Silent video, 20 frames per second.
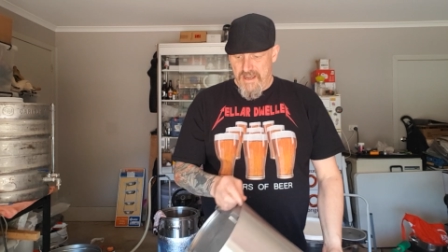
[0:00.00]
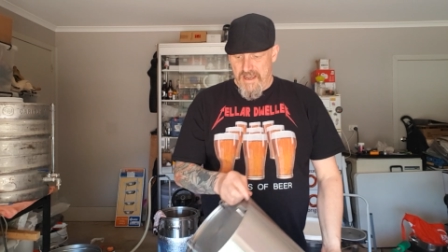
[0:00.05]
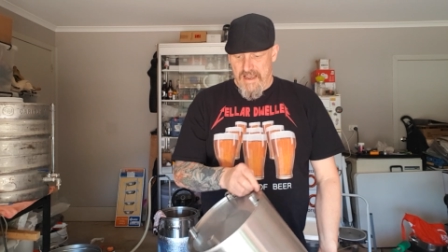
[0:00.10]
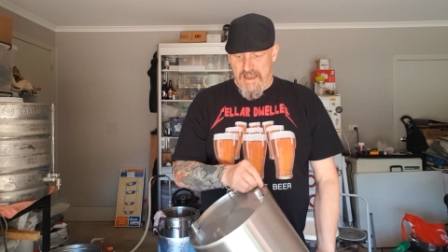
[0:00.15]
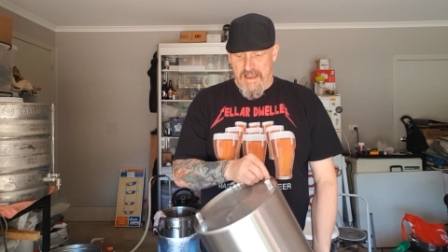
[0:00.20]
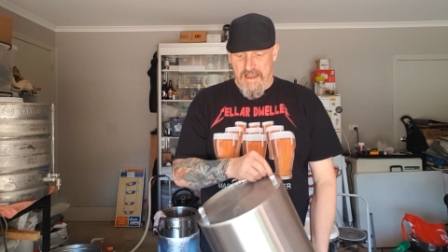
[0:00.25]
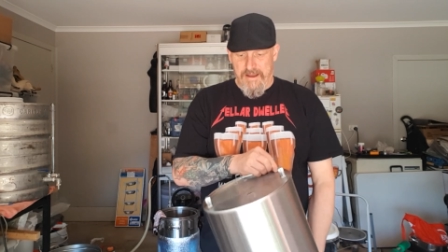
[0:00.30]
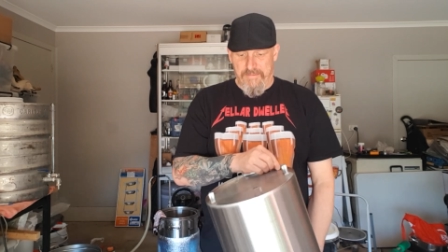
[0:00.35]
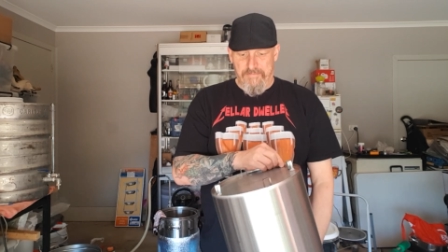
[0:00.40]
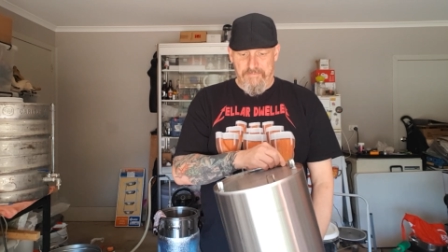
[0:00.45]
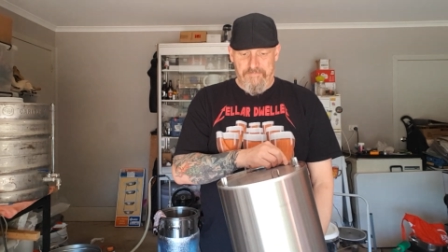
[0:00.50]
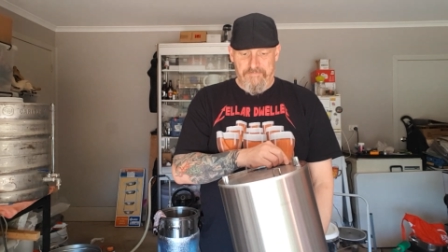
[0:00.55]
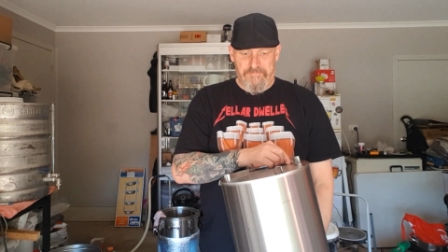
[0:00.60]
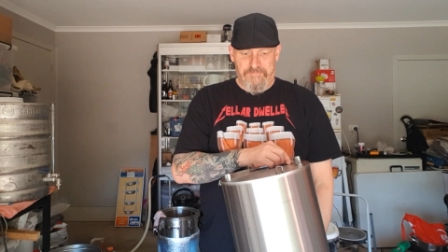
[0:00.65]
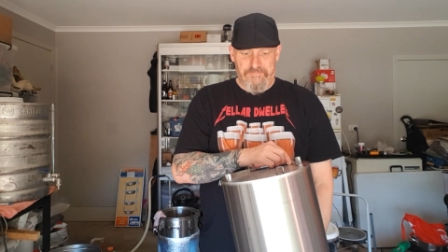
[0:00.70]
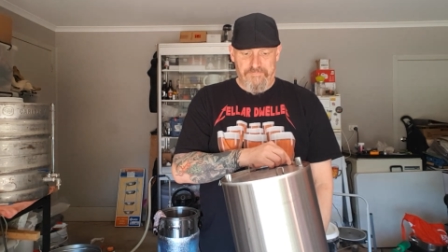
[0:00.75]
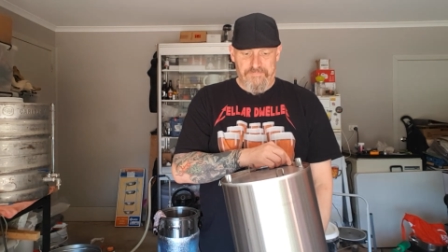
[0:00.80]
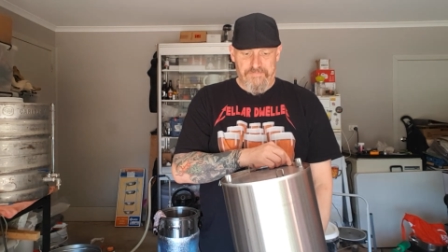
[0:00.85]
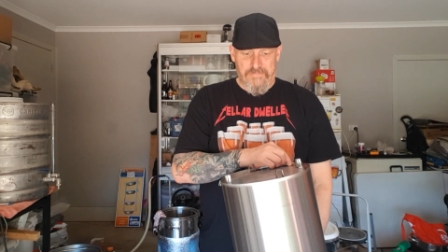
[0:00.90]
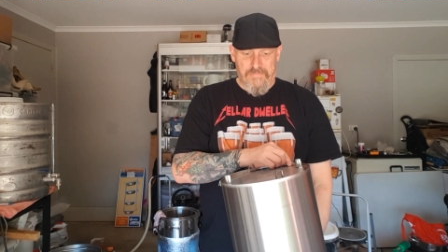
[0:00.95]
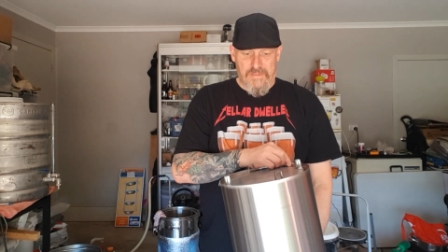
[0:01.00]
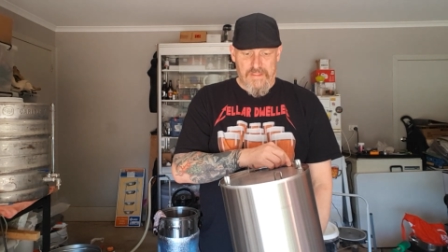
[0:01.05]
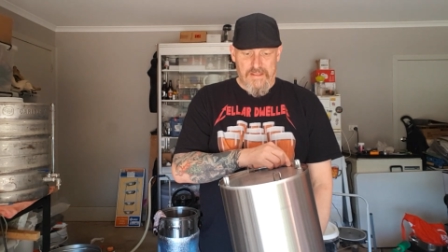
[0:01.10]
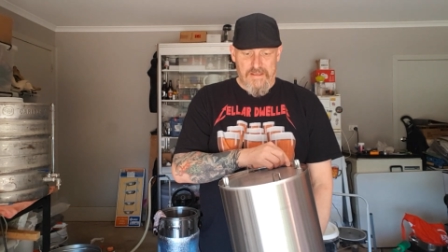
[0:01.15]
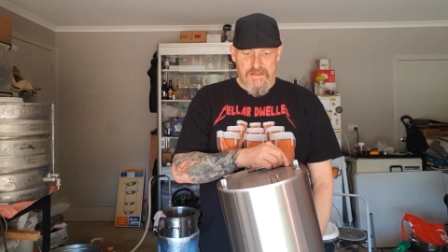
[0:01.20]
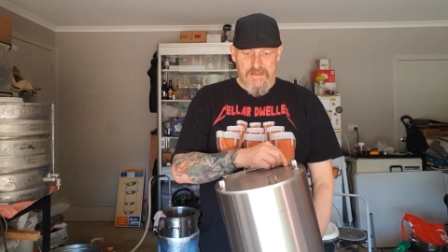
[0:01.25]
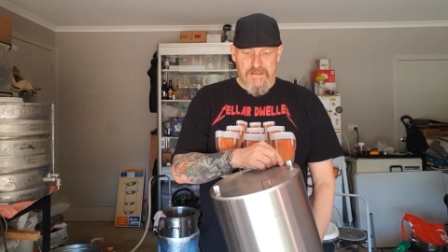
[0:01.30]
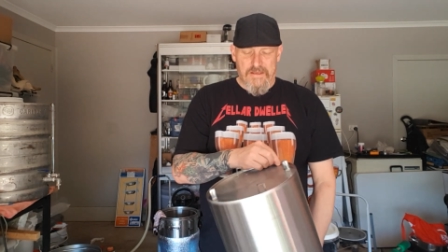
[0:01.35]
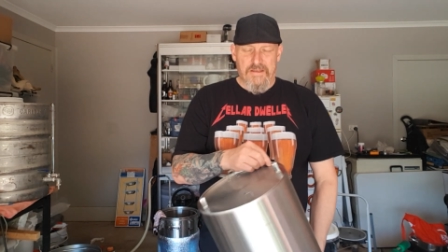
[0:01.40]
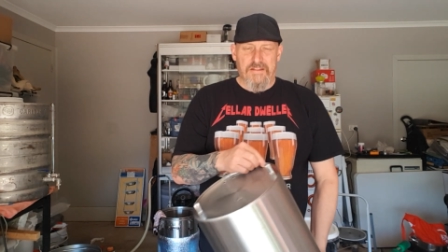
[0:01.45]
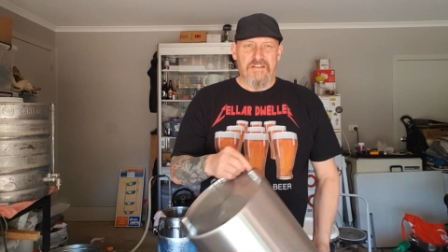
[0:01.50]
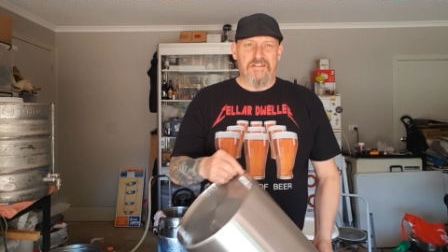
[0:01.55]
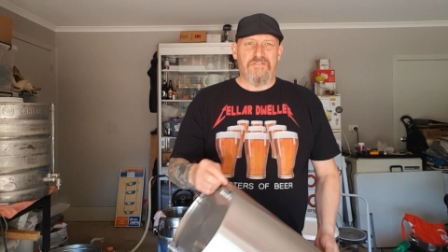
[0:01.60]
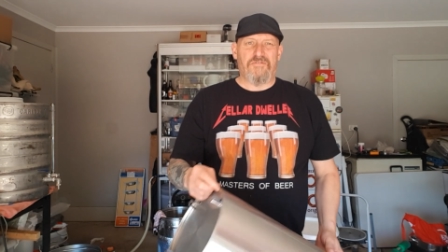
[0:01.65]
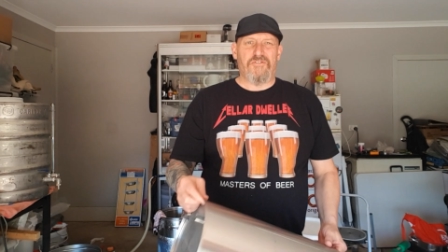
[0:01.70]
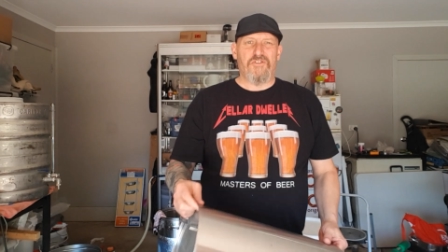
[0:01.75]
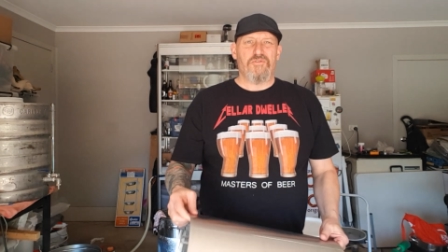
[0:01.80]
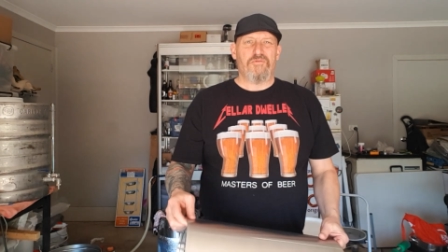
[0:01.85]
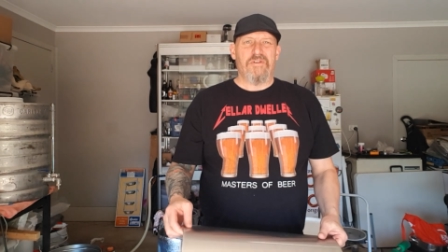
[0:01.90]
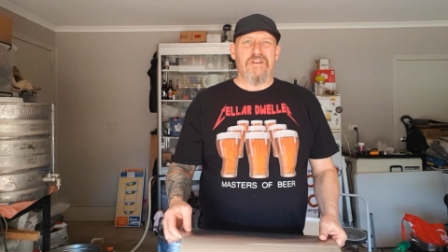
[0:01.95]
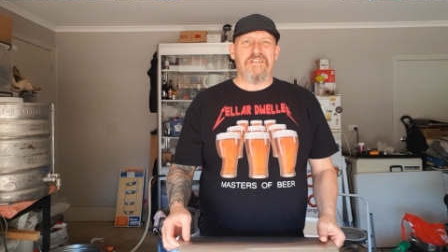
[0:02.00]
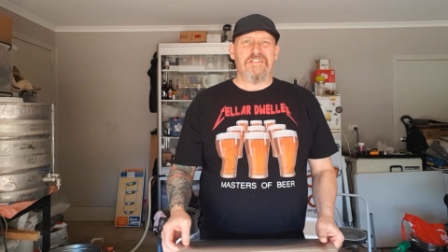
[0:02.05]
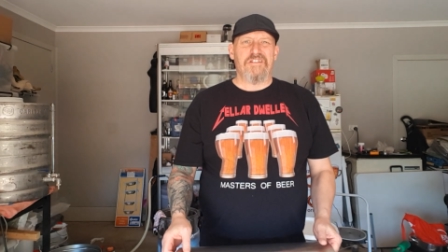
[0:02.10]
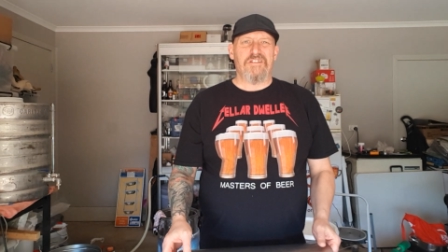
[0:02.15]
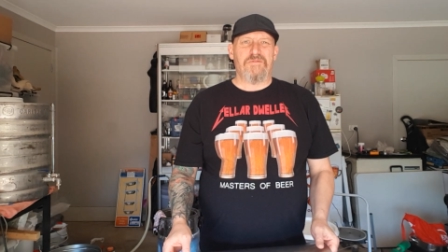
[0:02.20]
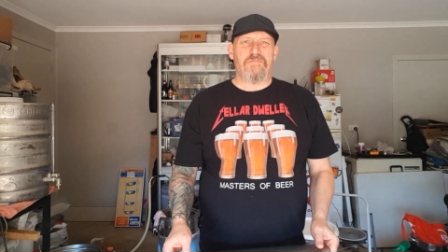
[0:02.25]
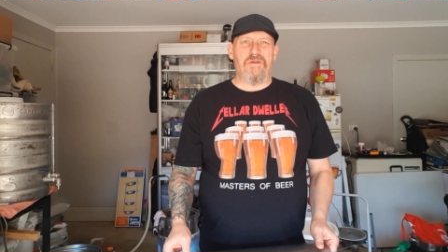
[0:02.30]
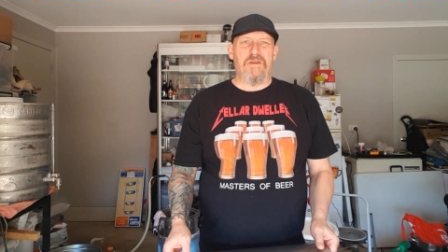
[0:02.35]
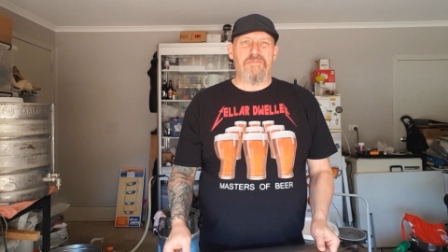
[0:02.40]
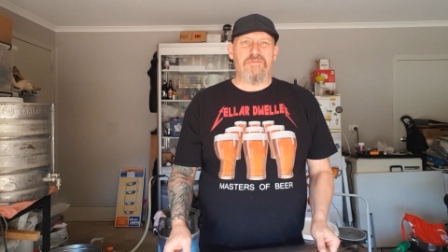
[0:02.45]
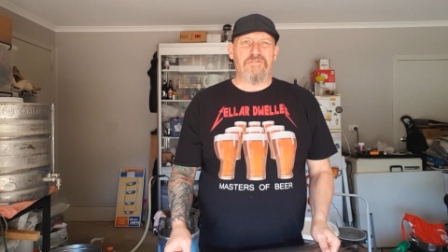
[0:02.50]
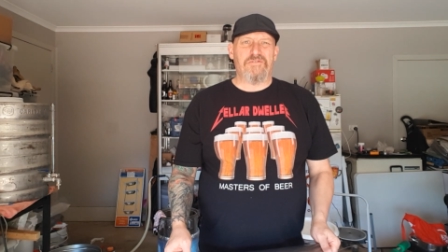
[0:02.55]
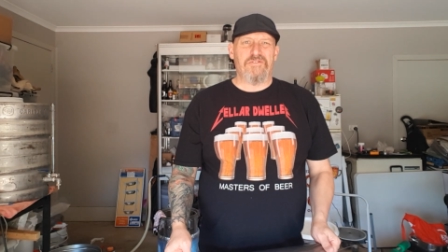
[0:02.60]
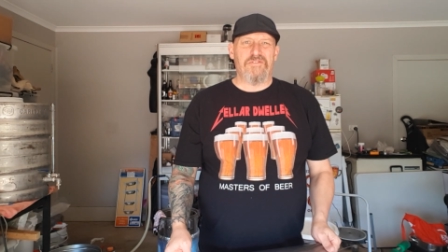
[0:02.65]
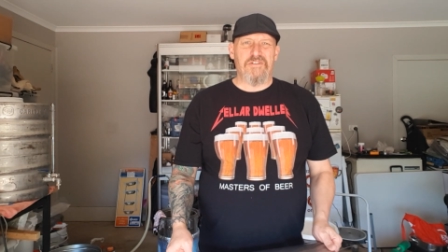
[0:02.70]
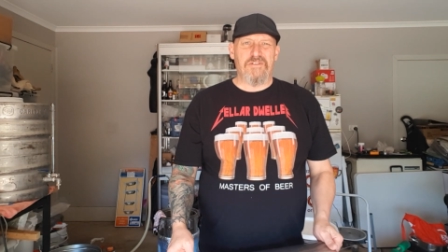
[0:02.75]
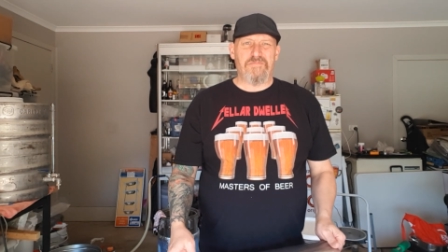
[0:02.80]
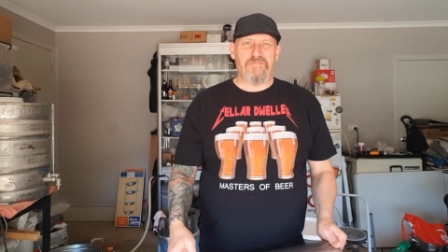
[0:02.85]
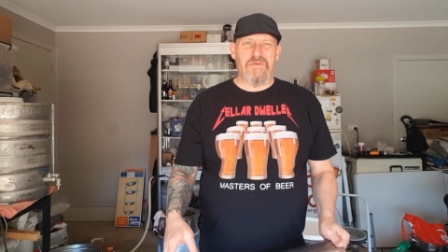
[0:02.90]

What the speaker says: There's a few reasons people do this.